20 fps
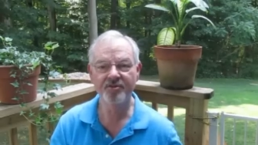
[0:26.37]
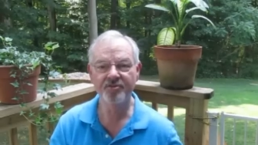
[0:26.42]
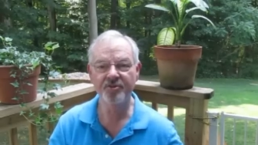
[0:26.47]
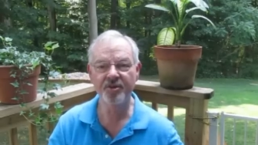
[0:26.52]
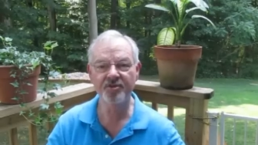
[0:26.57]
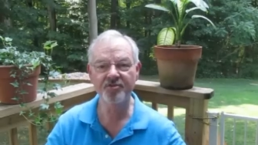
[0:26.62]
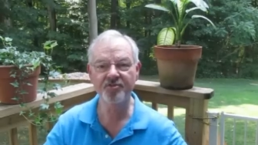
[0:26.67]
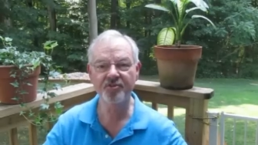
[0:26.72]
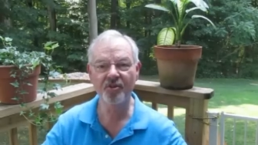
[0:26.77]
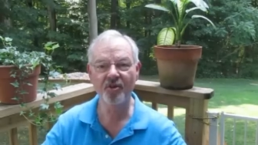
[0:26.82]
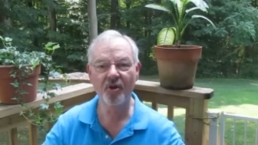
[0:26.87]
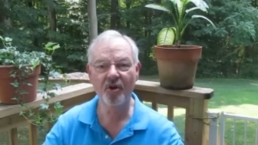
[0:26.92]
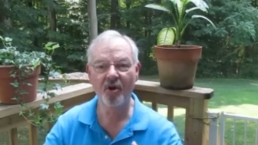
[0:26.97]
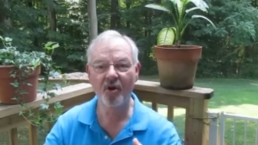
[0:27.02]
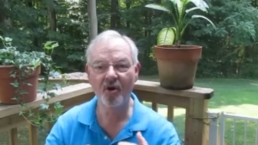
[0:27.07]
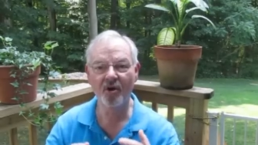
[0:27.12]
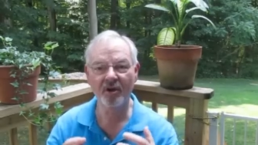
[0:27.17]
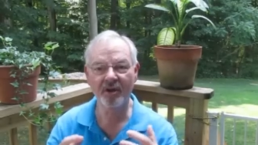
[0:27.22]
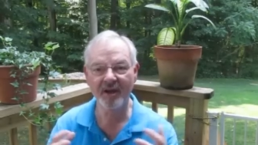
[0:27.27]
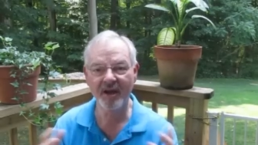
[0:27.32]
just
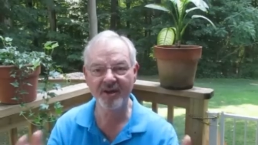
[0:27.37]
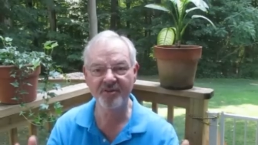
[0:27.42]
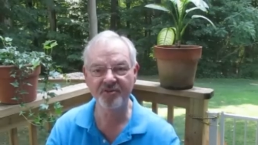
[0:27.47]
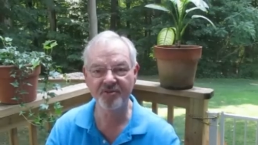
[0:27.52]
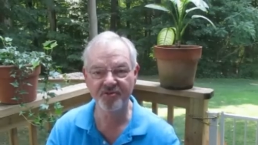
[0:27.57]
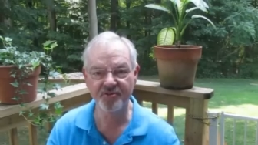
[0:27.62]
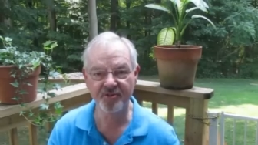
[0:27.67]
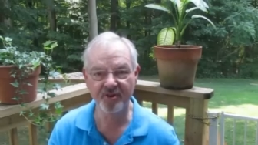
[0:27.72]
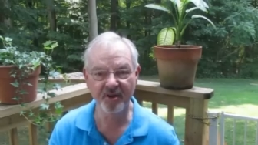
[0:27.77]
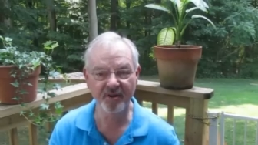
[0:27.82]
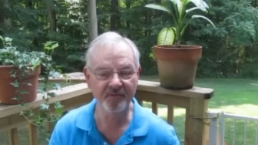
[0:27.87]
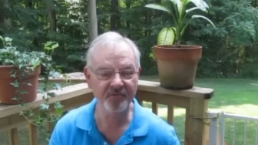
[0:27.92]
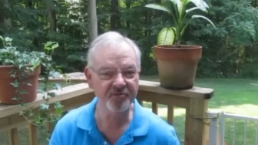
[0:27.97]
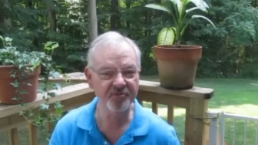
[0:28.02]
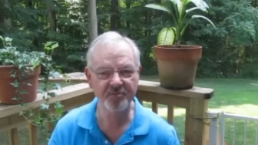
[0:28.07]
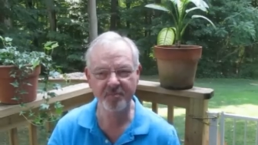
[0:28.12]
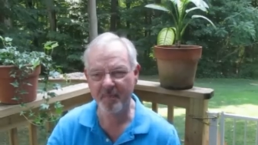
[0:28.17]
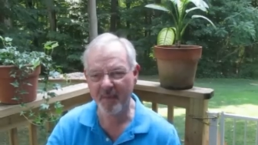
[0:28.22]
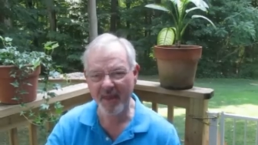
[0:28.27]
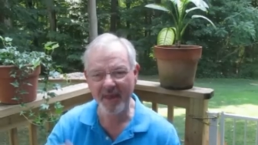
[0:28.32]
all kinds of stuff,
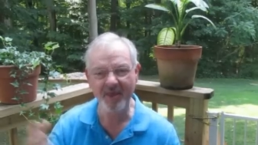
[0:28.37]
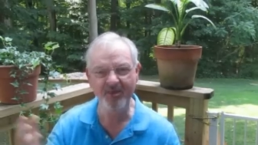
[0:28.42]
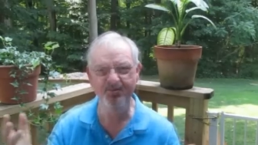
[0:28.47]
space,